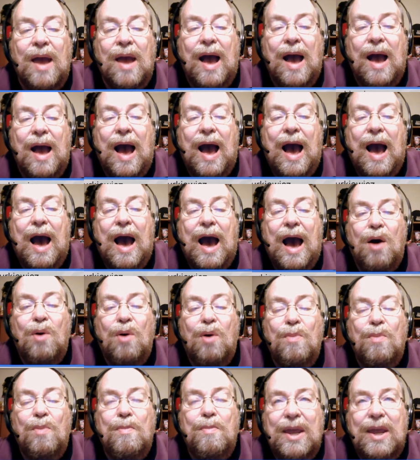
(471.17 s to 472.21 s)

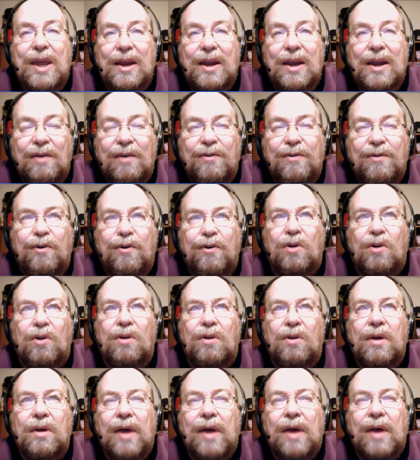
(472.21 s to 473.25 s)
How
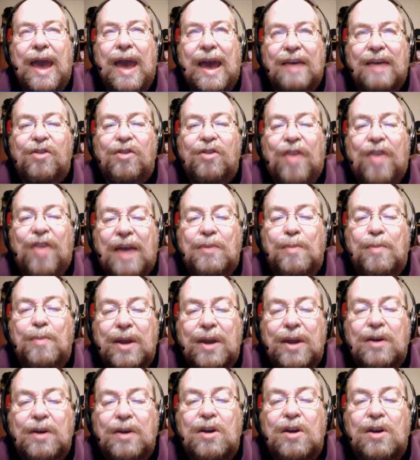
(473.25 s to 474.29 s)
meaningful has that
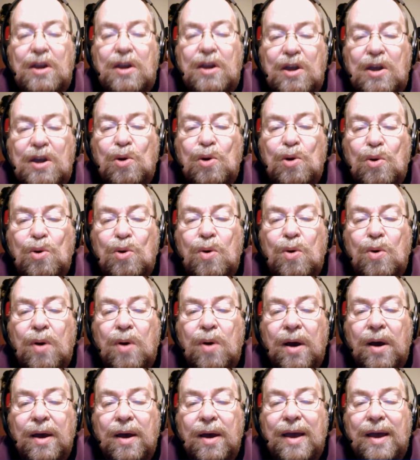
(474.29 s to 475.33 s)
been to you
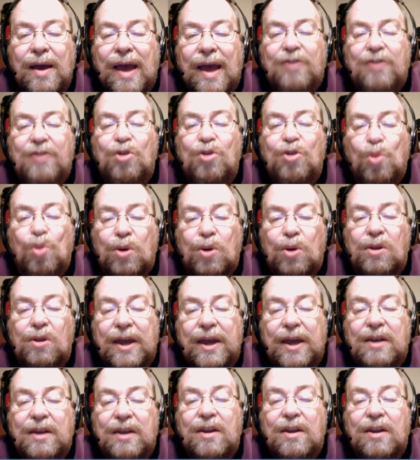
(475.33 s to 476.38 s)
as you
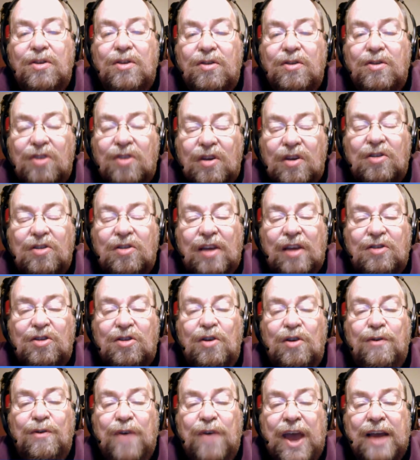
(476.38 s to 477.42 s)
relate to the
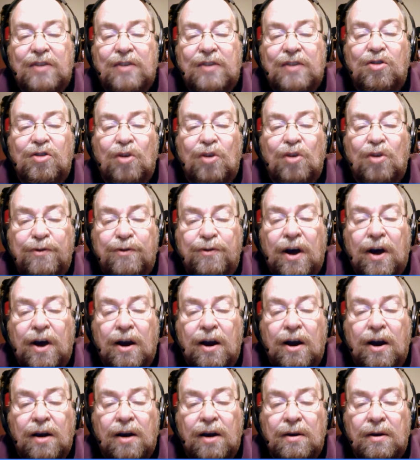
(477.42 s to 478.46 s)
success you've had so
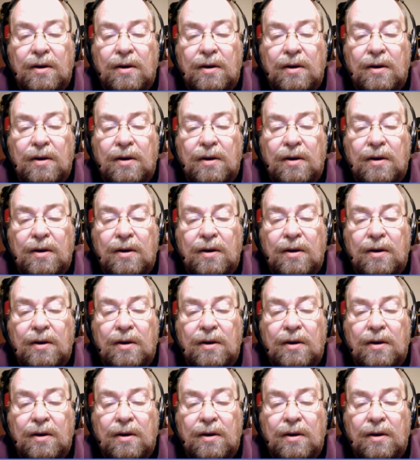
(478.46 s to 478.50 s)
far?